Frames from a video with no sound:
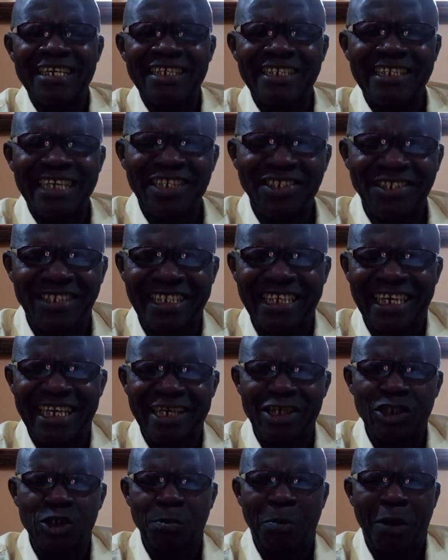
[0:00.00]

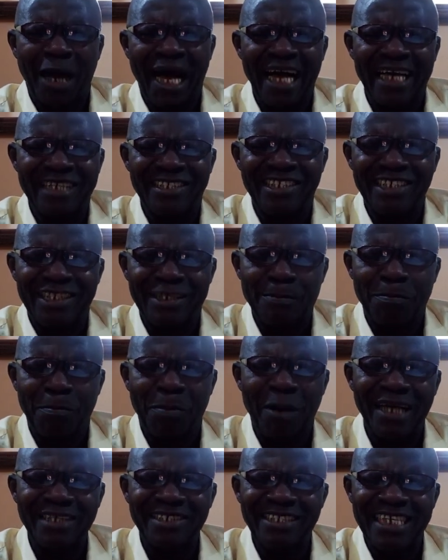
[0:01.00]
Yesterday is past. It's a
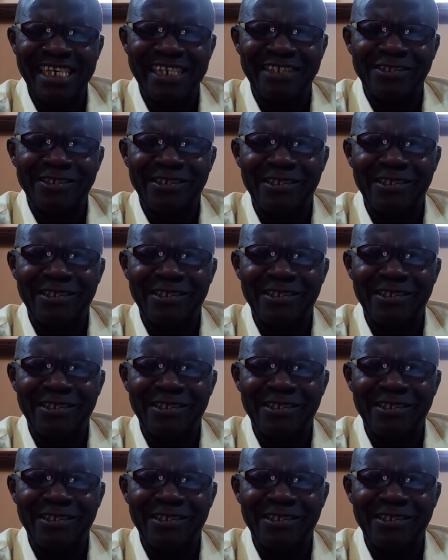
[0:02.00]
past tense.